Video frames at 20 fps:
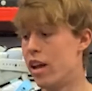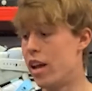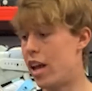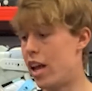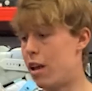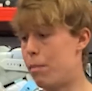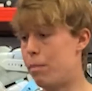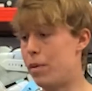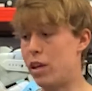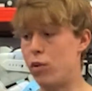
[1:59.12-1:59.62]

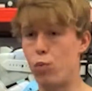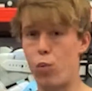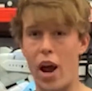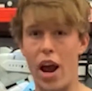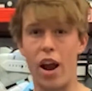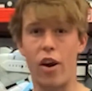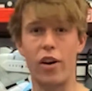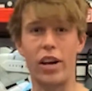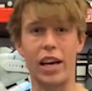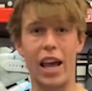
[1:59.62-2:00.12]
it be
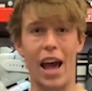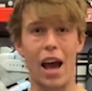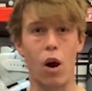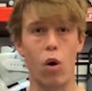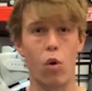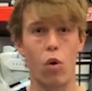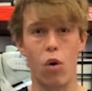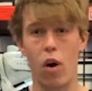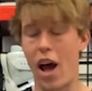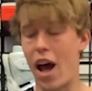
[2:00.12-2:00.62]
wearing out
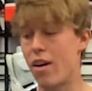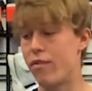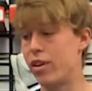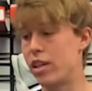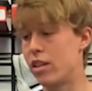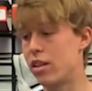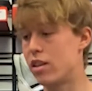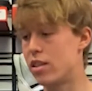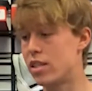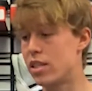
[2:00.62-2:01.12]
or
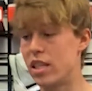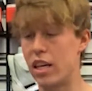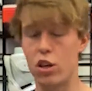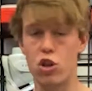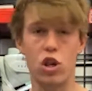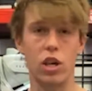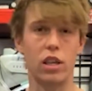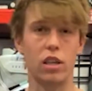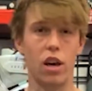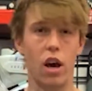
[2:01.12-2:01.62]
having the
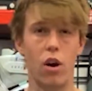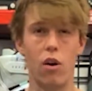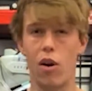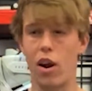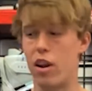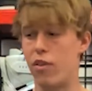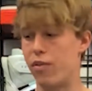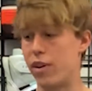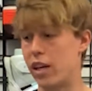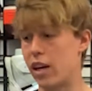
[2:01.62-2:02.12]
stitching go or
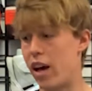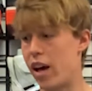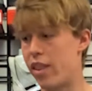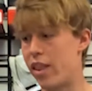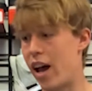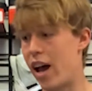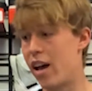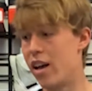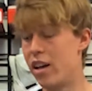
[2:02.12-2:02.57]
anything like that.